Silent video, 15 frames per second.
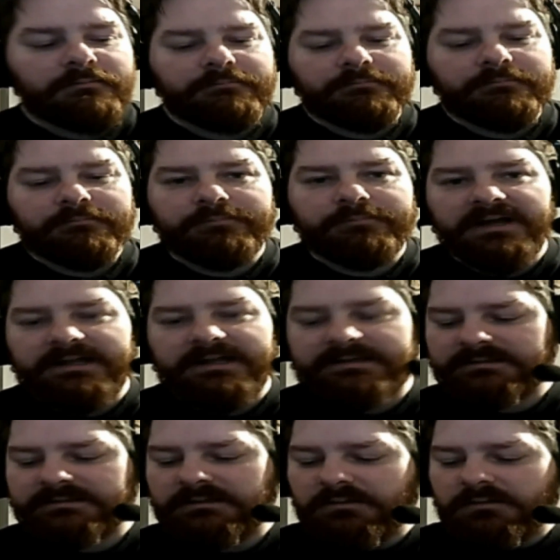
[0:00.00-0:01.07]
But
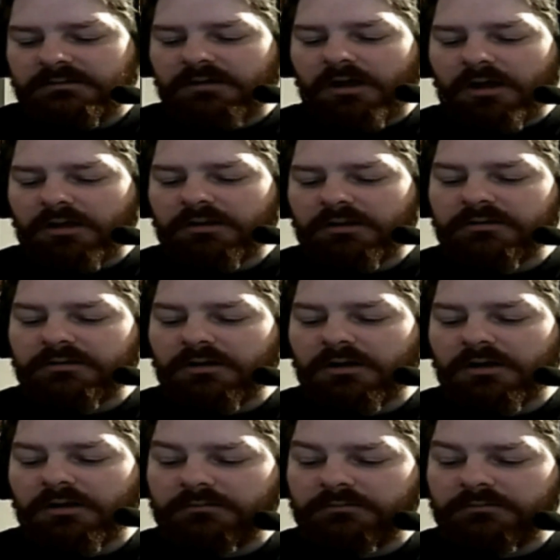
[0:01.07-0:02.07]
all in all,